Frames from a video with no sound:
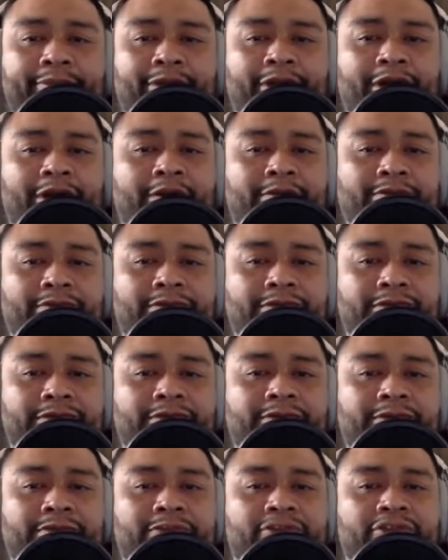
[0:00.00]
Oh,
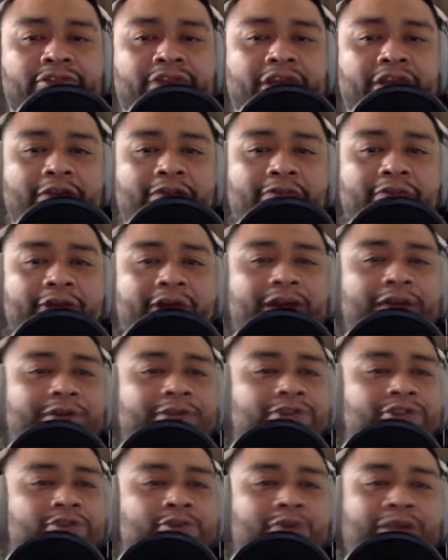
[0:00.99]
G
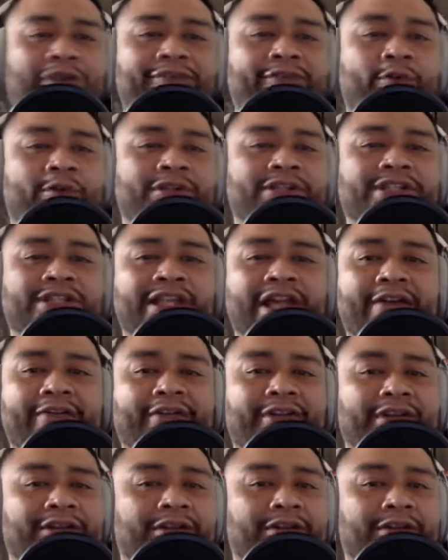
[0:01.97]
Rails
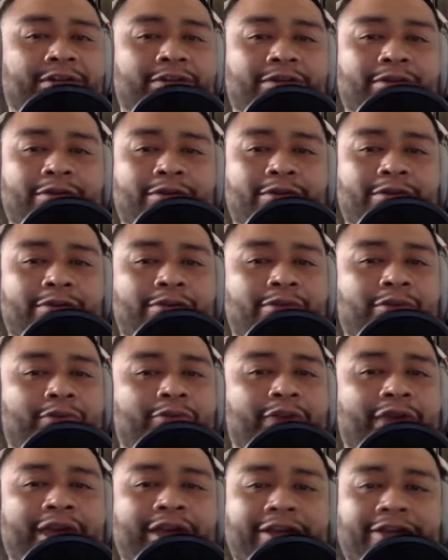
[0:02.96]
24/7. You're
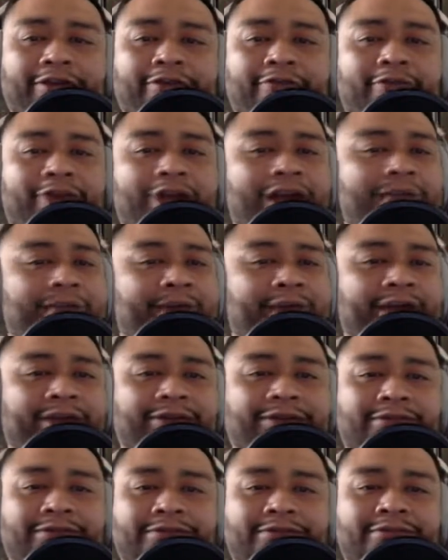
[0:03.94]
right,
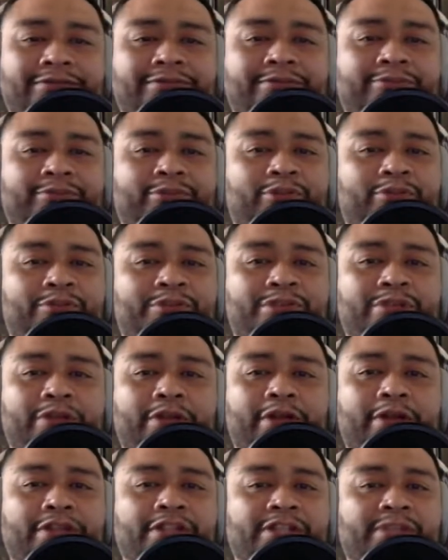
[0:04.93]
man. Boom
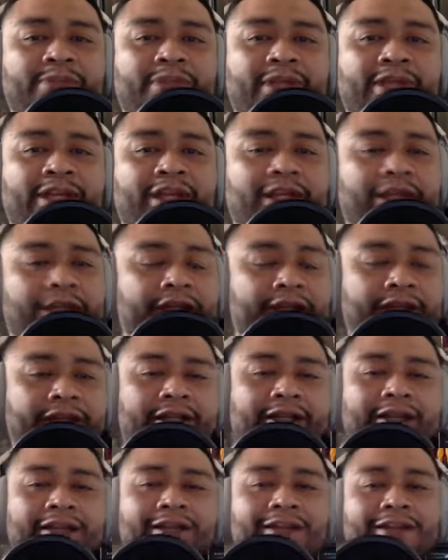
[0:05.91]
Studios has been killing it.
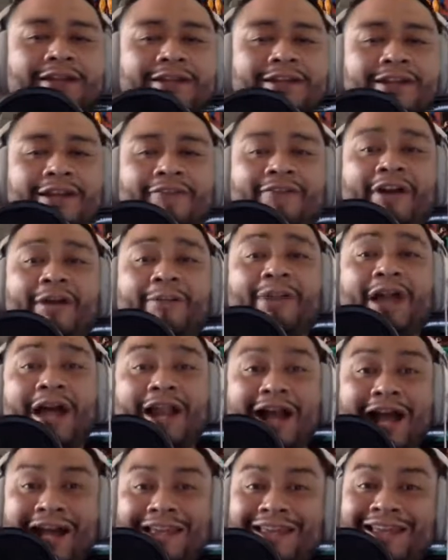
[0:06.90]
If I'm
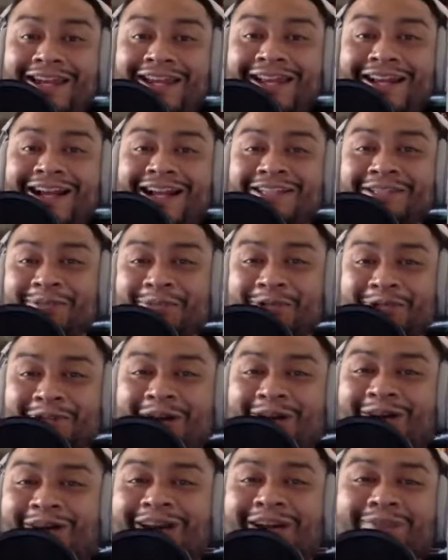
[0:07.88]
not highlighting, guys, I'm
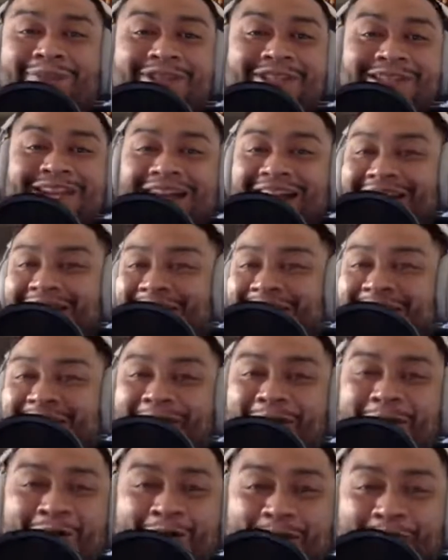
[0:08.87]
sorry. I'm just kind of going to
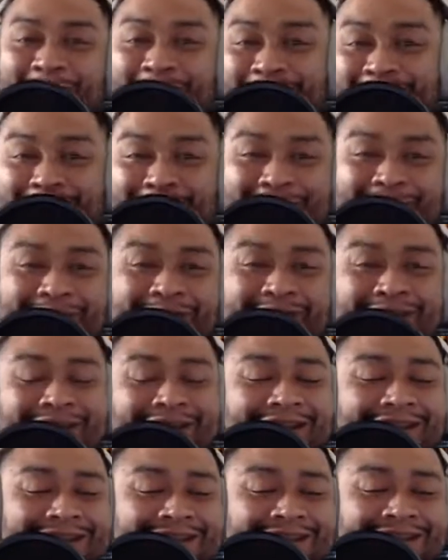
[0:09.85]
go over
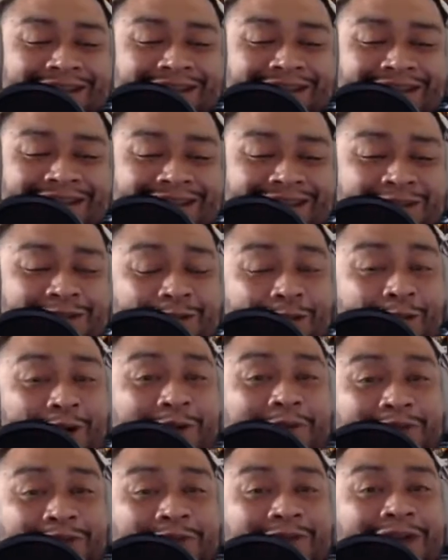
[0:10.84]
the
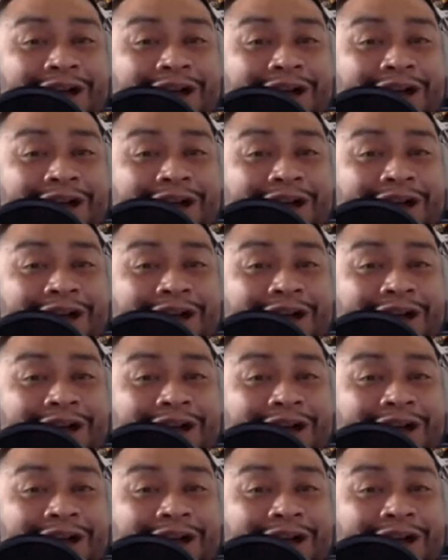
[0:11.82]
story with you